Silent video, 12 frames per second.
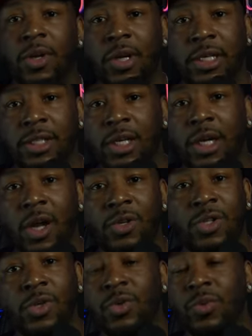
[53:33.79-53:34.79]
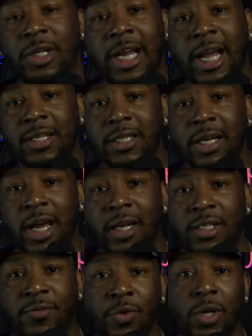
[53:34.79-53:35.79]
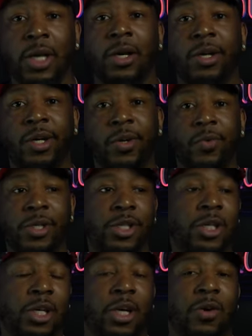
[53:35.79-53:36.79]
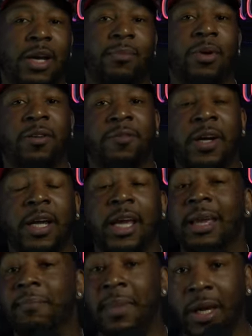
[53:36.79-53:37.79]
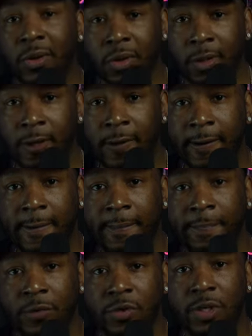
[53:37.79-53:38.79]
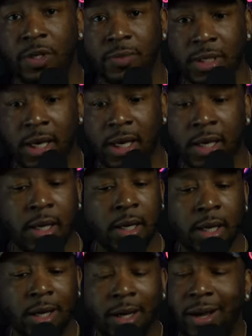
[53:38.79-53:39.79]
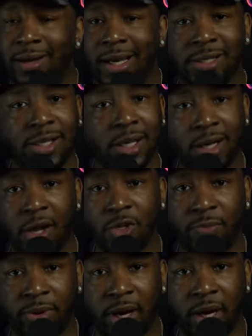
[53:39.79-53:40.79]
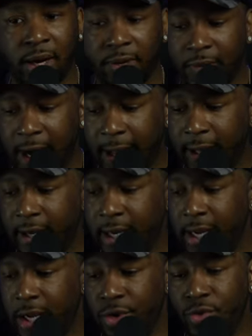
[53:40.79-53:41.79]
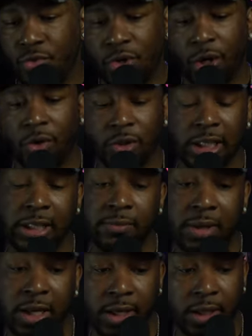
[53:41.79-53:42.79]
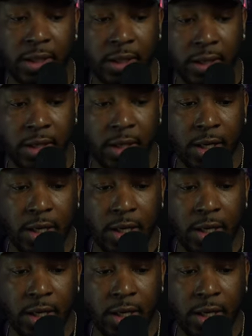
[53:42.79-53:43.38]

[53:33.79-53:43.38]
you know, that shit costs two, three thousand dollars if you get a good one, she get on that motherfucker and melt. You see what I'm saying? That shit costs bread, right? Again, you don't need money